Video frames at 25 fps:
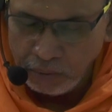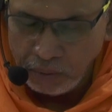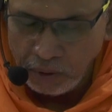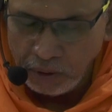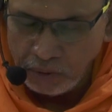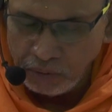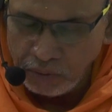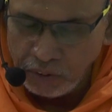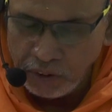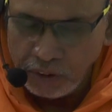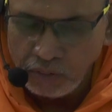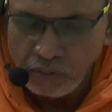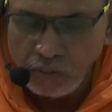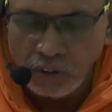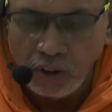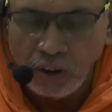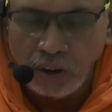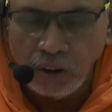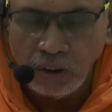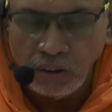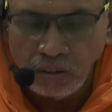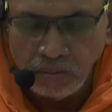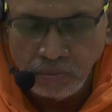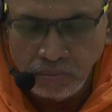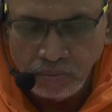benefit of
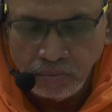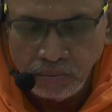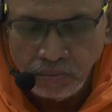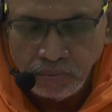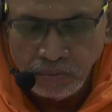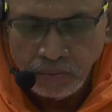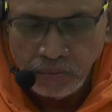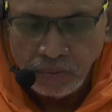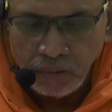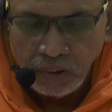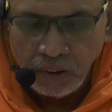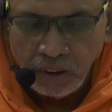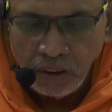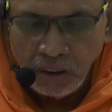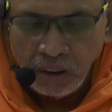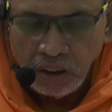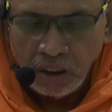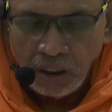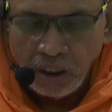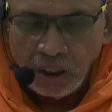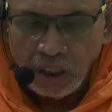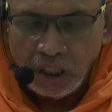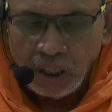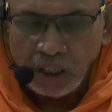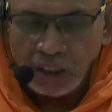all,
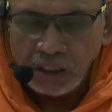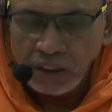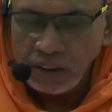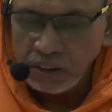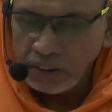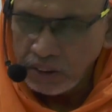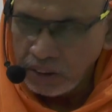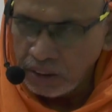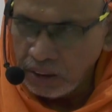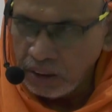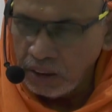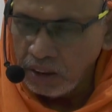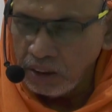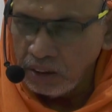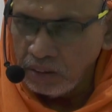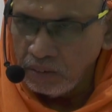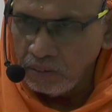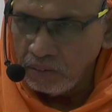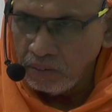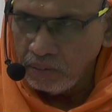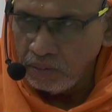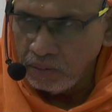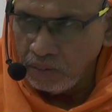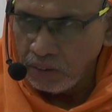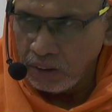and see
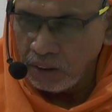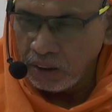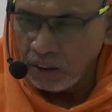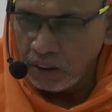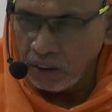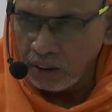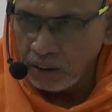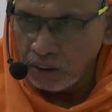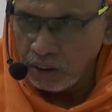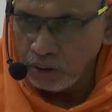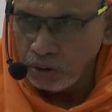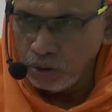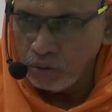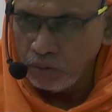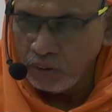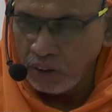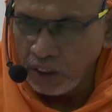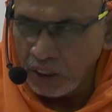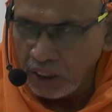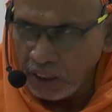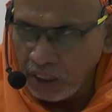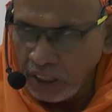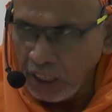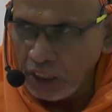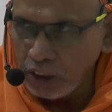whether it is your
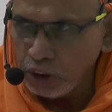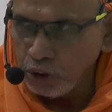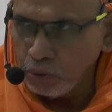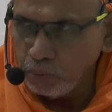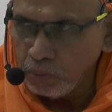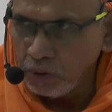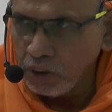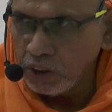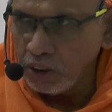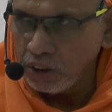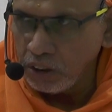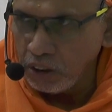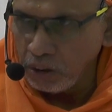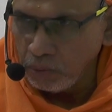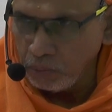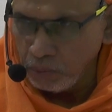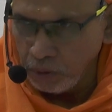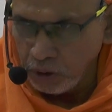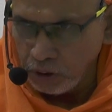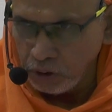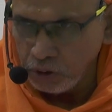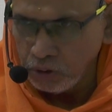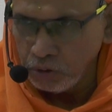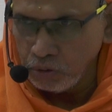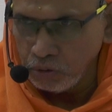attachment that
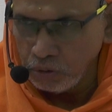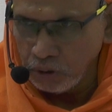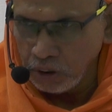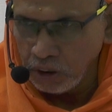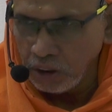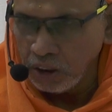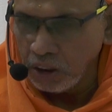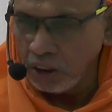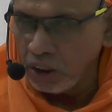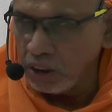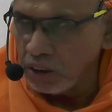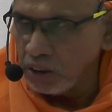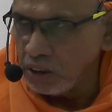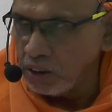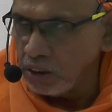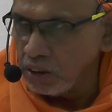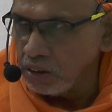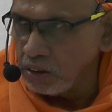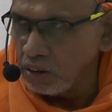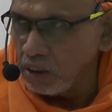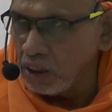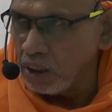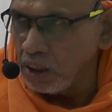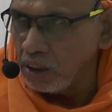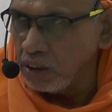makes you think on
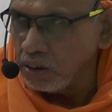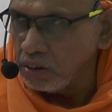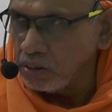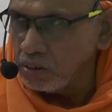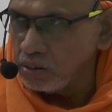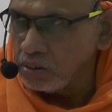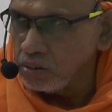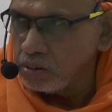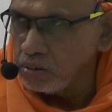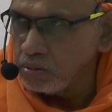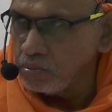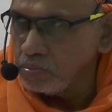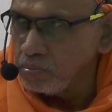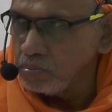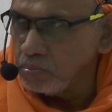these lines.